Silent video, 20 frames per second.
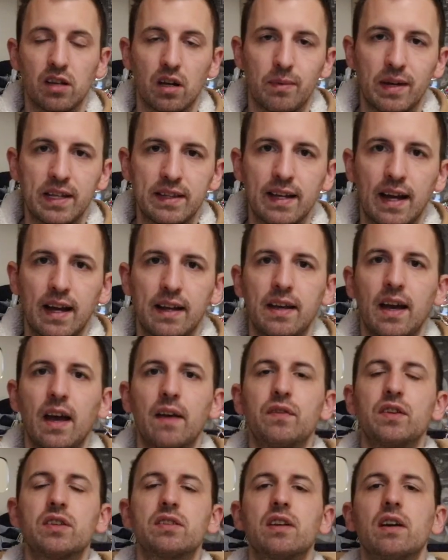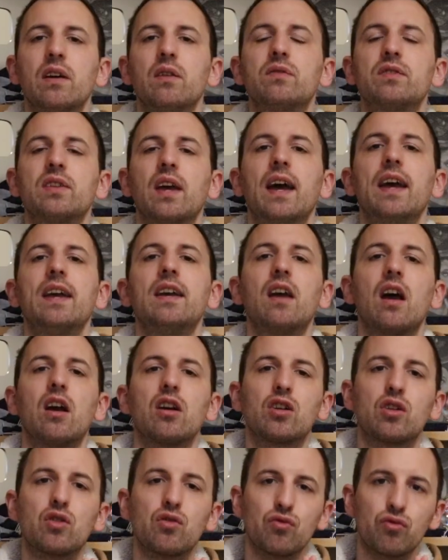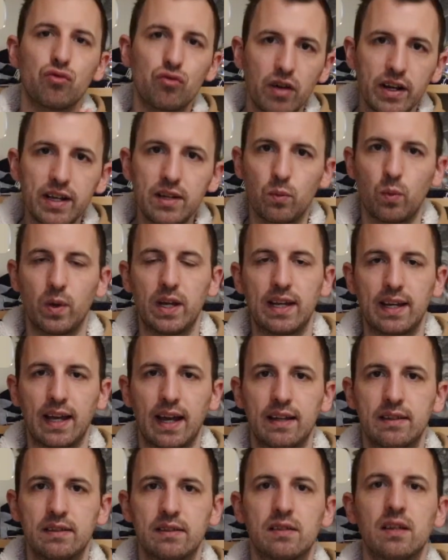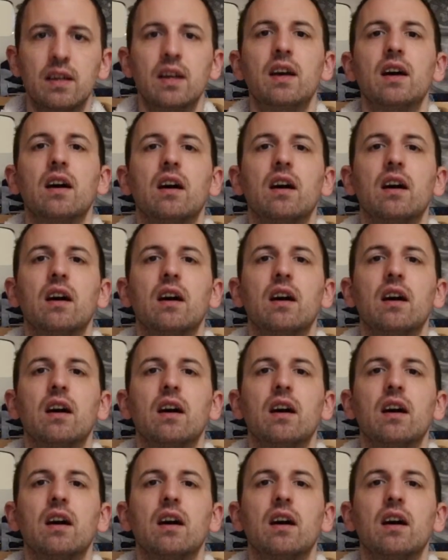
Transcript: SciManDan. Have yourselves a great weekend,